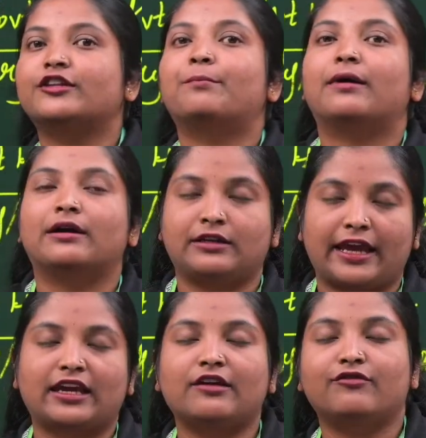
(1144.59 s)
taking
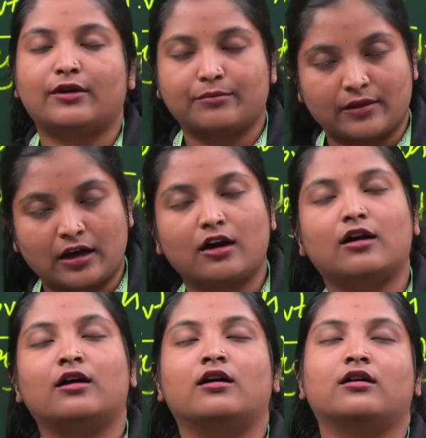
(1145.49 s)
from
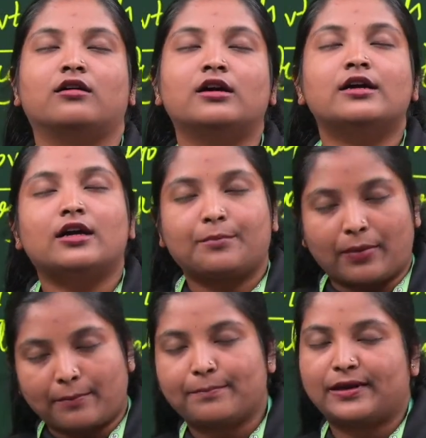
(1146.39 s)
the
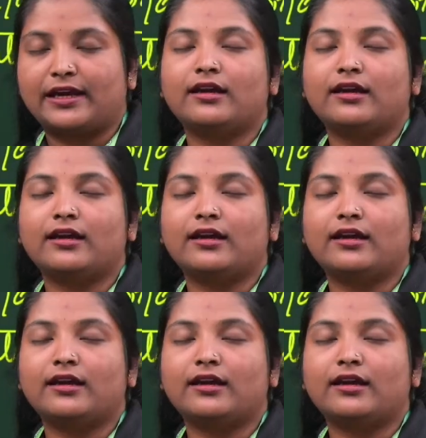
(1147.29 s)
public,